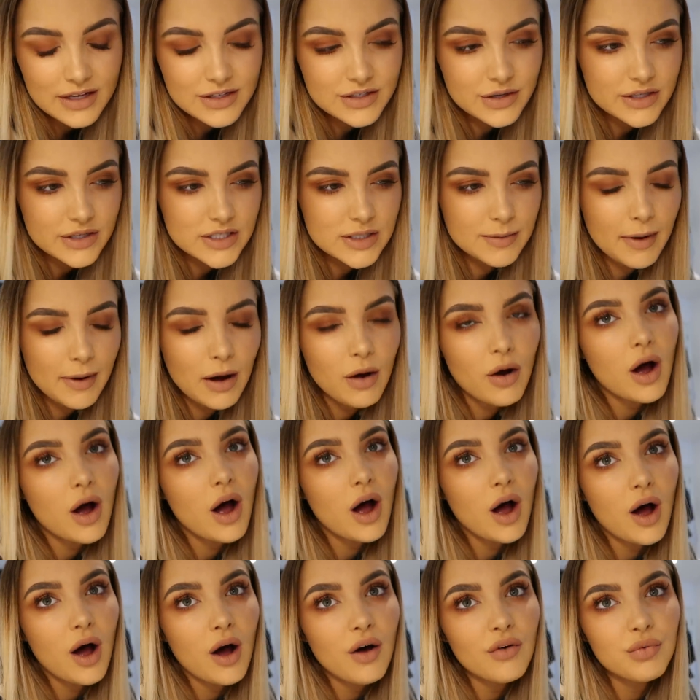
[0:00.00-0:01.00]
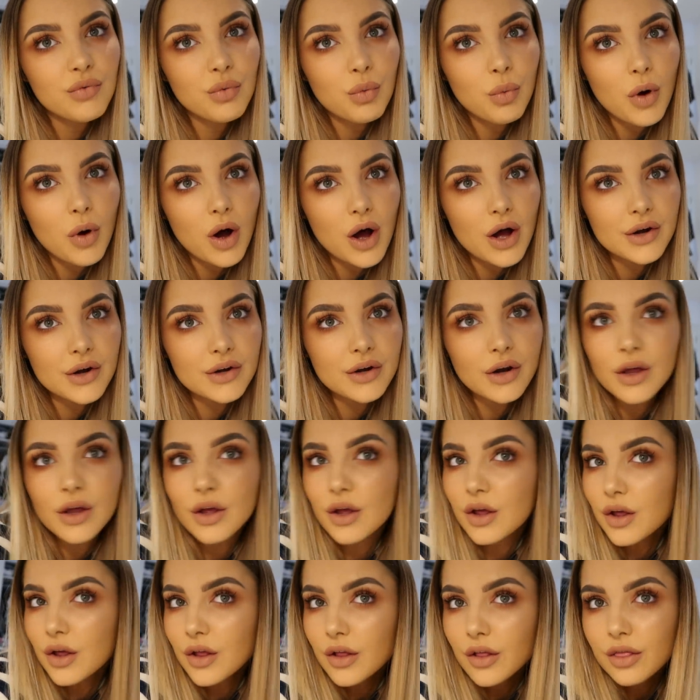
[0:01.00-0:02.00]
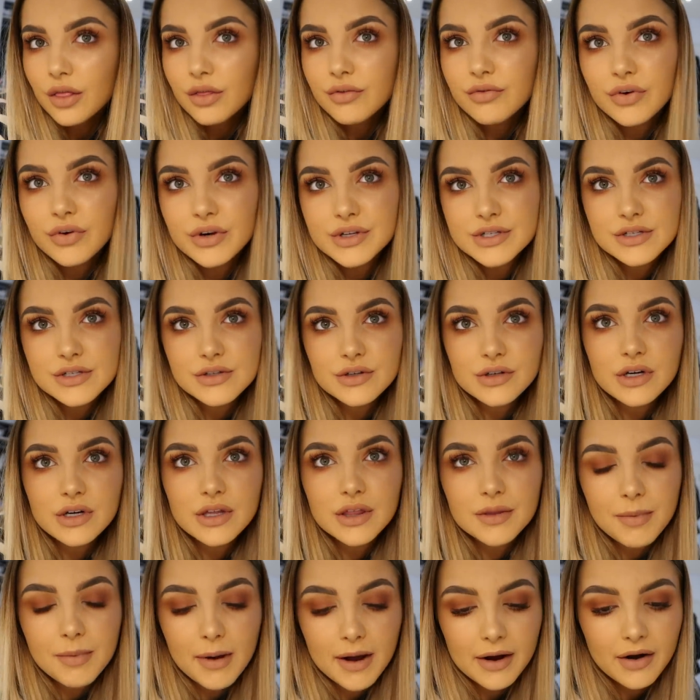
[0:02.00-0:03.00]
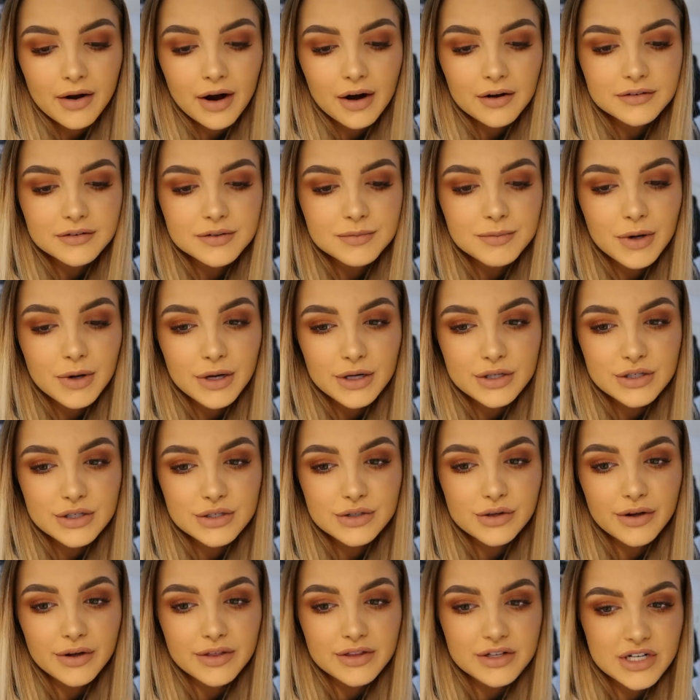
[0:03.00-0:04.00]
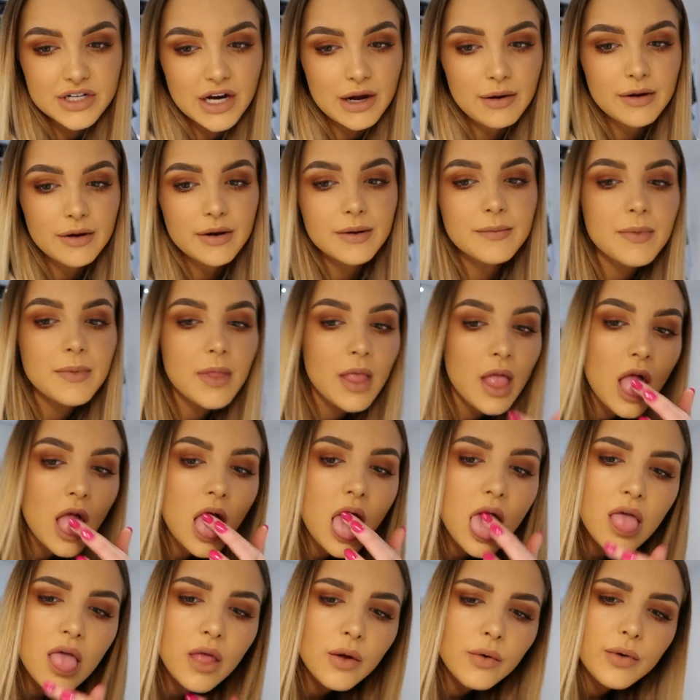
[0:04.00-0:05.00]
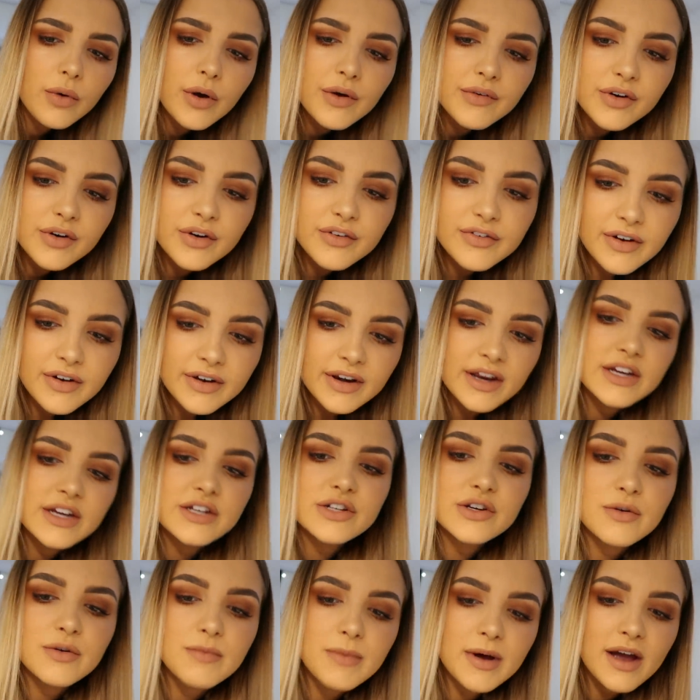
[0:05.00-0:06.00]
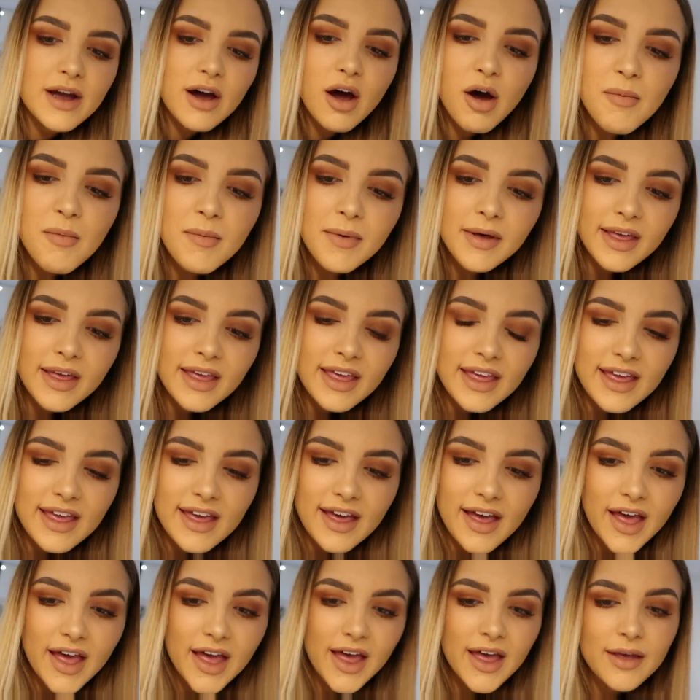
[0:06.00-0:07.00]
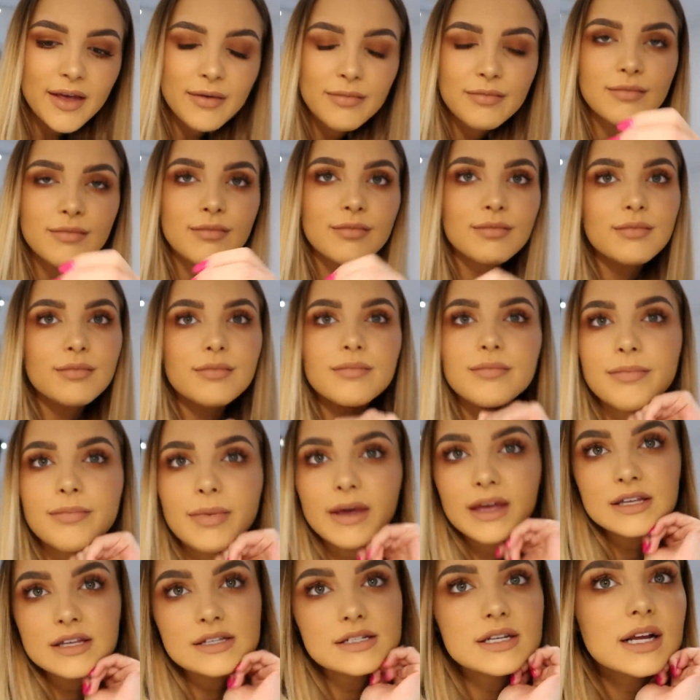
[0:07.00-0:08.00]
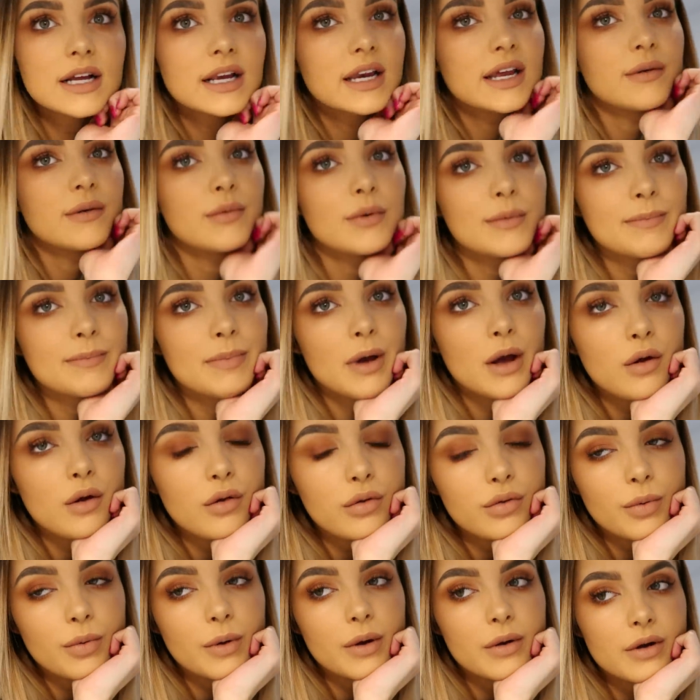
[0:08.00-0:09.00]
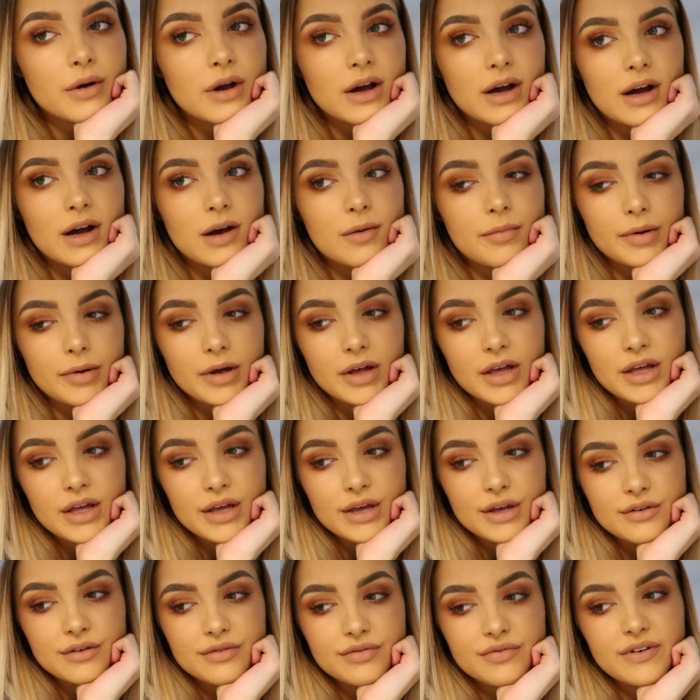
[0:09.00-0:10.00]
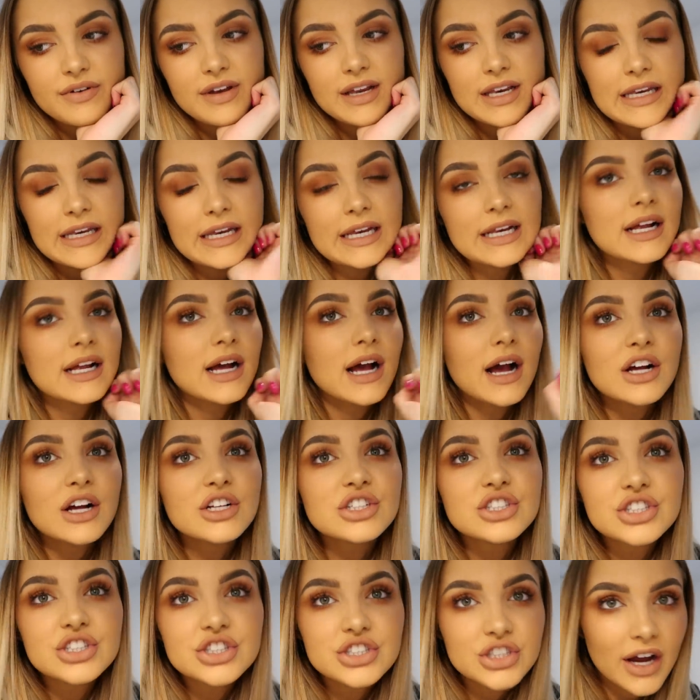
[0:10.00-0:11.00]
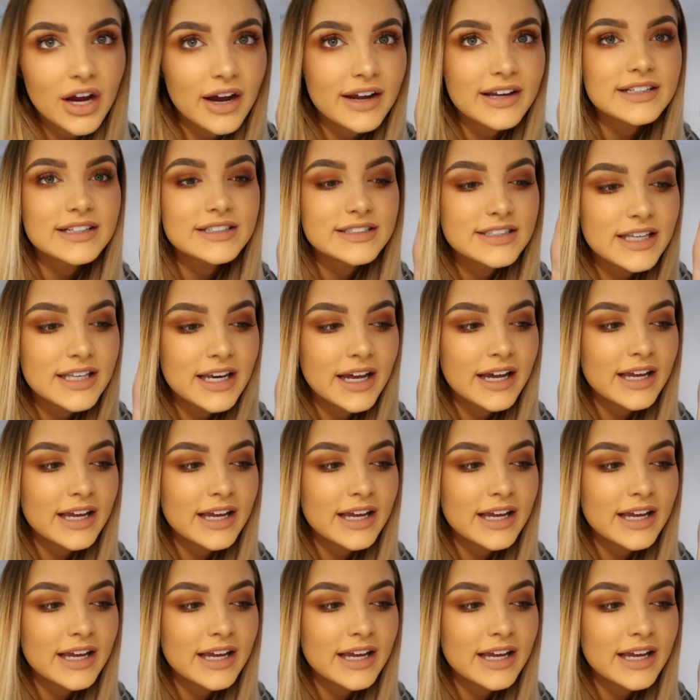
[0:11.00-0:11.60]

So it's about 1:30. The voice is on in the background, but she's got in the shower. Oh, I've got foundation on my arm. Basically, we both woke up feeling shite.